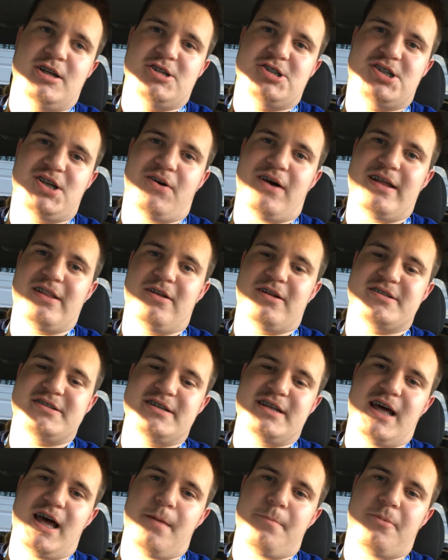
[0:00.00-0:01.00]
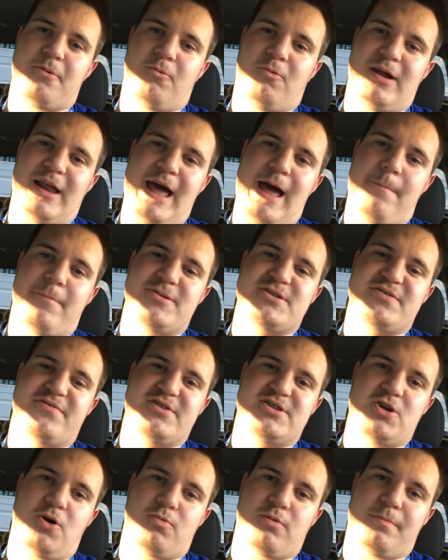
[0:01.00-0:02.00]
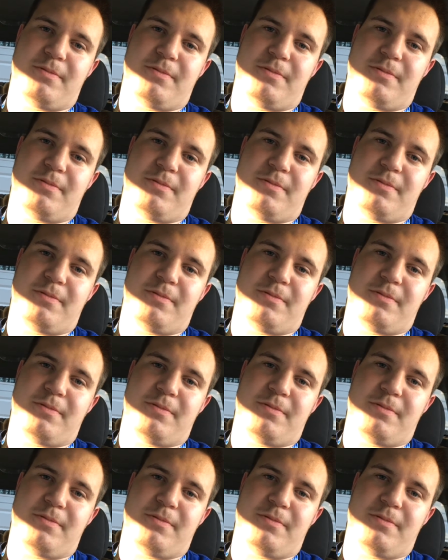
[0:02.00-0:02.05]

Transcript: So I looked it up. What happens if you don't